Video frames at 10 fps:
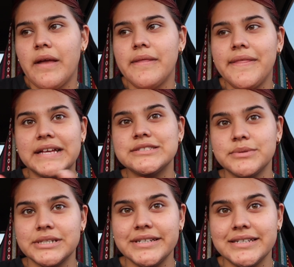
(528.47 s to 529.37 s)
that that's
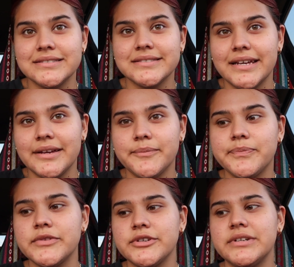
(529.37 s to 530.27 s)
what it is. Like
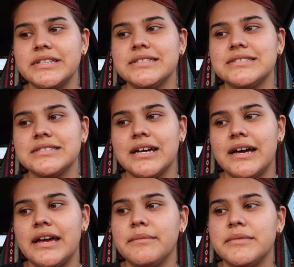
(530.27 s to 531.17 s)
during this
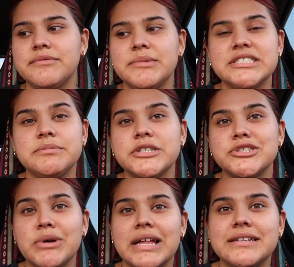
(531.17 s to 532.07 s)
time of my
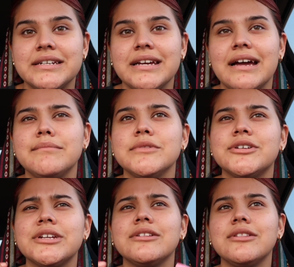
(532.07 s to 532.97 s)
spirituality, I'm
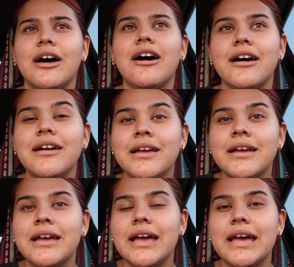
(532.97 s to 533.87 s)
learning a lot,
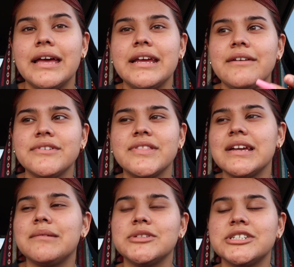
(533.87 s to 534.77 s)
and
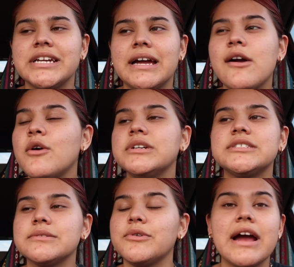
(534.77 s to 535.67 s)
everything I'm learning, I
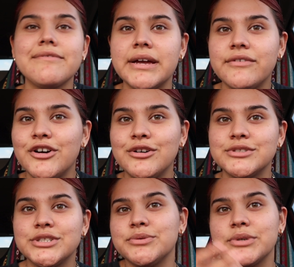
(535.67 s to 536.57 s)
always grab my
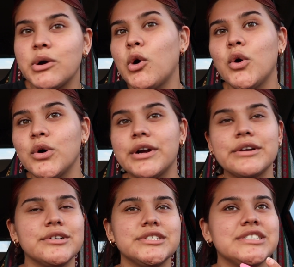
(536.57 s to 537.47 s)
phone to
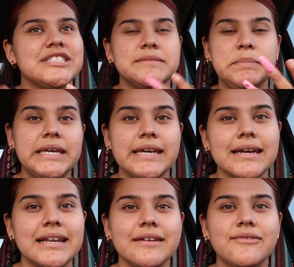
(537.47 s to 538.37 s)
record or to
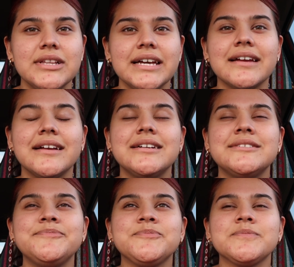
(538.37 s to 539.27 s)
speak. And I feel like
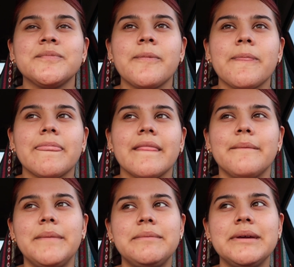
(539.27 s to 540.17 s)

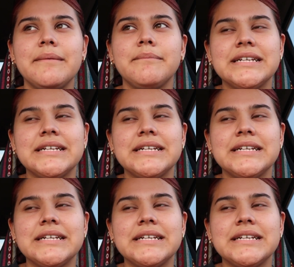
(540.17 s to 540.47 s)
maybe I'm